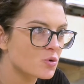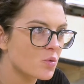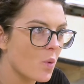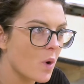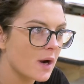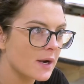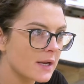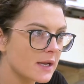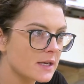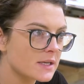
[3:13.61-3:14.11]

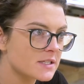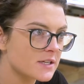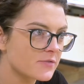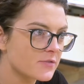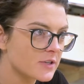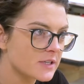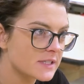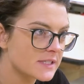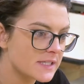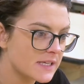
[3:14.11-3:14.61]
20
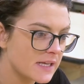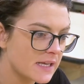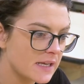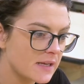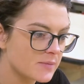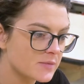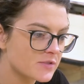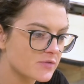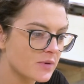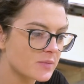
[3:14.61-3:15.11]
different
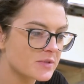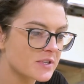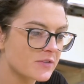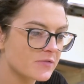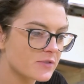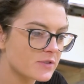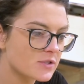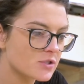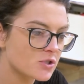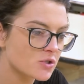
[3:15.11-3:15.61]
teams from
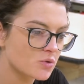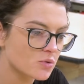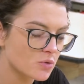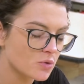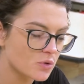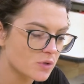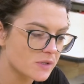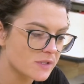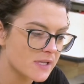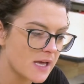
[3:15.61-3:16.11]
different
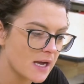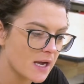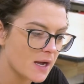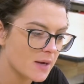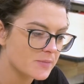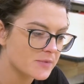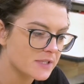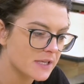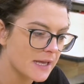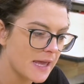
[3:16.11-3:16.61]
schools that
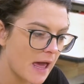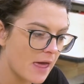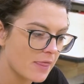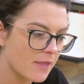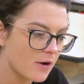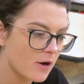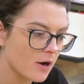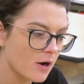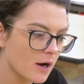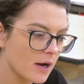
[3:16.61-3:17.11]
come
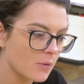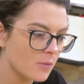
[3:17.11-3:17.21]
together,